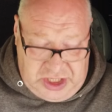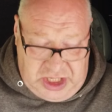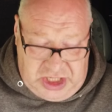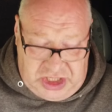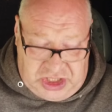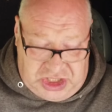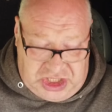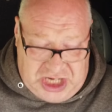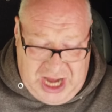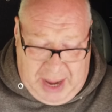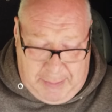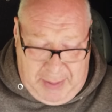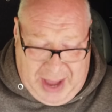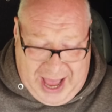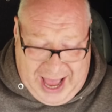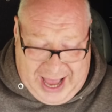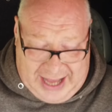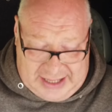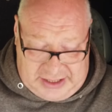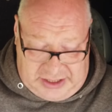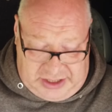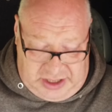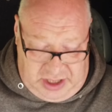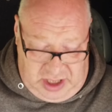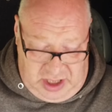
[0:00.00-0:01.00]
Is it
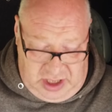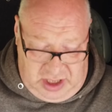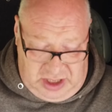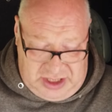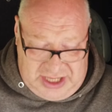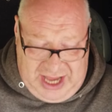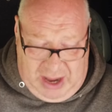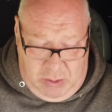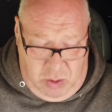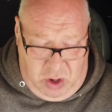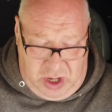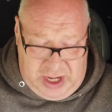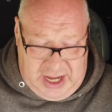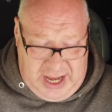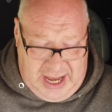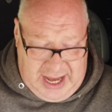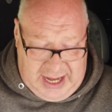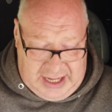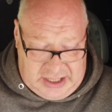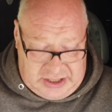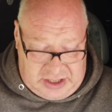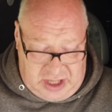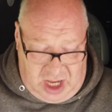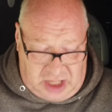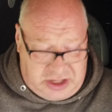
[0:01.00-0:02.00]
Shabbat? Is that what it
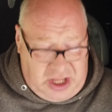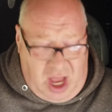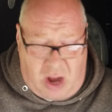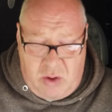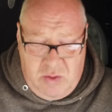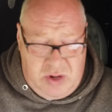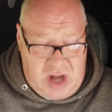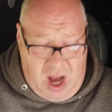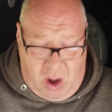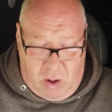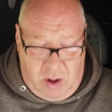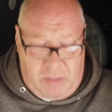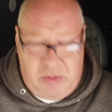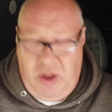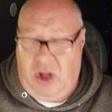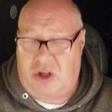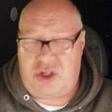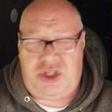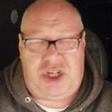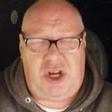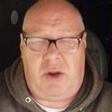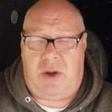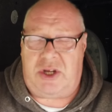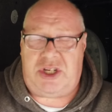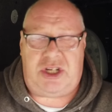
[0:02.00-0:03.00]
is? I don't know. I'm
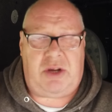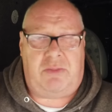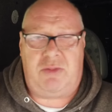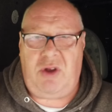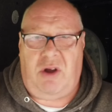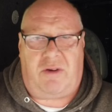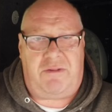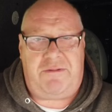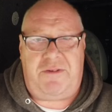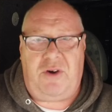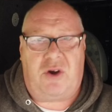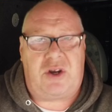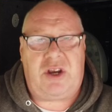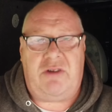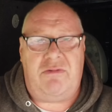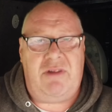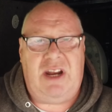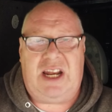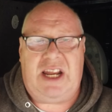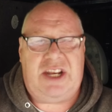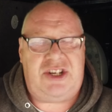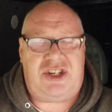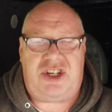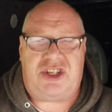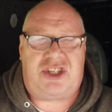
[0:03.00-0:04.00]
not Jewish. I'm not fucking
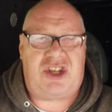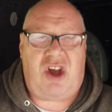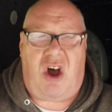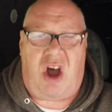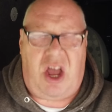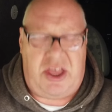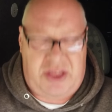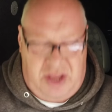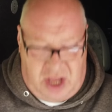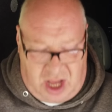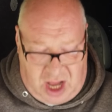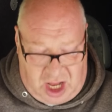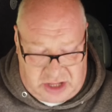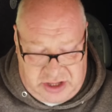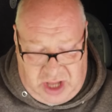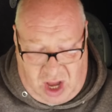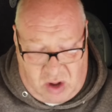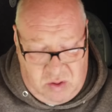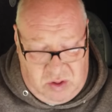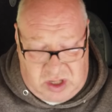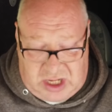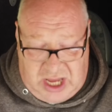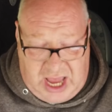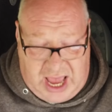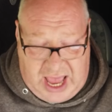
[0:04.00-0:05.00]
religious either. I
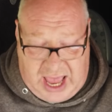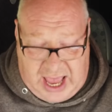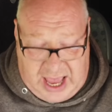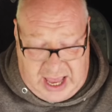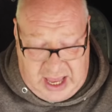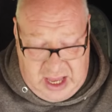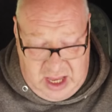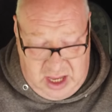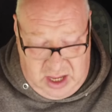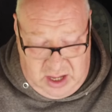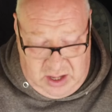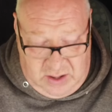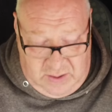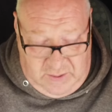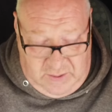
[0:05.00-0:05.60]
don't care.